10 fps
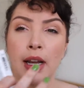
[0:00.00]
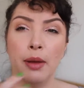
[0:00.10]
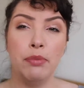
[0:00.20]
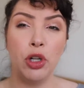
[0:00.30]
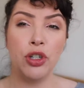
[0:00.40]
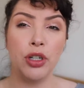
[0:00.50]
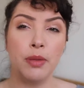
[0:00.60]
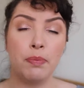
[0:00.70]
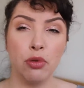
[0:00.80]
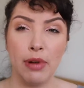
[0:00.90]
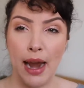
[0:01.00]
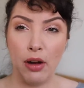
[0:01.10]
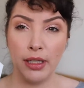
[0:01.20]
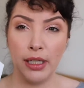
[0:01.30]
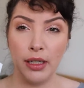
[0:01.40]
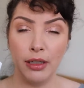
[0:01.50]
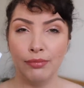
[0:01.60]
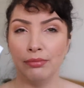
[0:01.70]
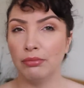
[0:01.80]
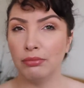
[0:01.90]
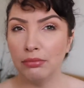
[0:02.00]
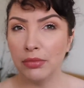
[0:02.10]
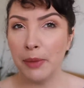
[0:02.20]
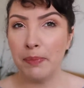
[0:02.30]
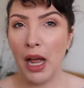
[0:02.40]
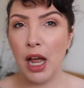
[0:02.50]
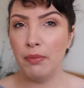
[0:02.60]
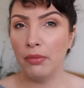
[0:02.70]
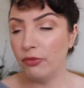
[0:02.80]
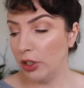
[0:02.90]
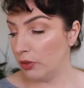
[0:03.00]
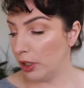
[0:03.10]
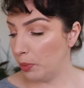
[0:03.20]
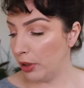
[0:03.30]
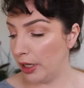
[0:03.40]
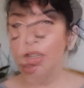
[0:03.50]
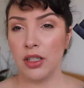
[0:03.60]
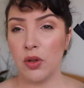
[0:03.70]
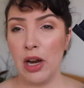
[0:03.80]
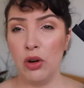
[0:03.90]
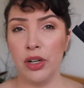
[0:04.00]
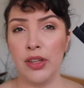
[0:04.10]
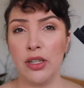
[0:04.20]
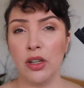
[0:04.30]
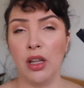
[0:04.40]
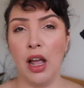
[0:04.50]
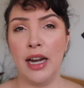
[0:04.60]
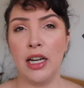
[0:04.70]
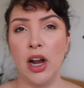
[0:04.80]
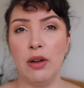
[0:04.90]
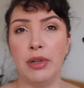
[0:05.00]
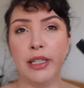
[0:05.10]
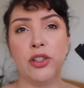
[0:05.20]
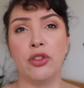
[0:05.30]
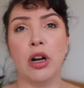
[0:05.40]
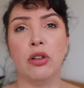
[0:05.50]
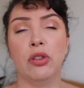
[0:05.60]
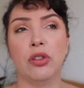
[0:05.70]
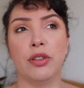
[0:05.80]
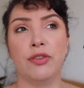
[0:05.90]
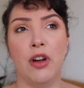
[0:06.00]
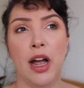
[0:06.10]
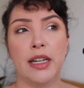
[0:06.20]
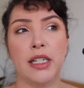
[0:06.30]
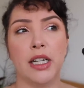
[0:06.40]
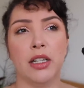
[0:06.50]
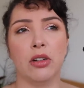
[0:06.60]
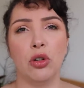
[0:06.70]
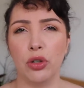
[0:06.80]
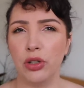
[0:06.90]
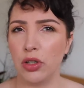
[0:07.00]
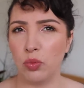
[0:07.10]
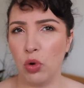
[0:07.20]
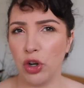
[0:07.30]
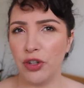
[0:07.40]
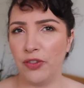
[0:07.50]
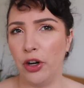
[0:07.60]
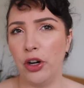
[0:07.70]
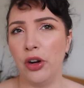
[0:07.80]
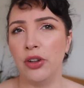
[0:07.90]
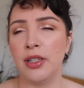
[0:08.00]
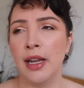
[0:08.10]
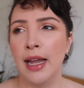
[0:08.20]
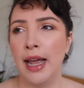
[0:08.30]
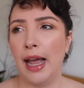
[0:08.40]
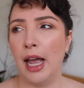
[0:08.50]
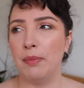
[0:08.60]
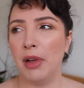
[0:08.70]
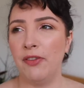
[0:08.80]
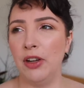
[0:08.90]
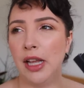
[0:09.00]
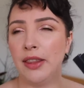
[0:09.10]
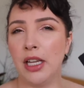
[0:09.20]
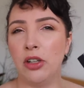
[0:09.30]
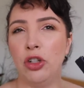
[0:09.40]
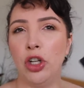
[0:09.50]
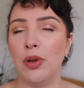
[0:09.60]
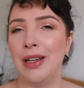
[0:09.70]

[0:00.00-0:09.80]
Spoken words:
muted brownie lip balm, really, really pretty. So I ordered these online and I really struggled finding good swatch photos. I feel like they're new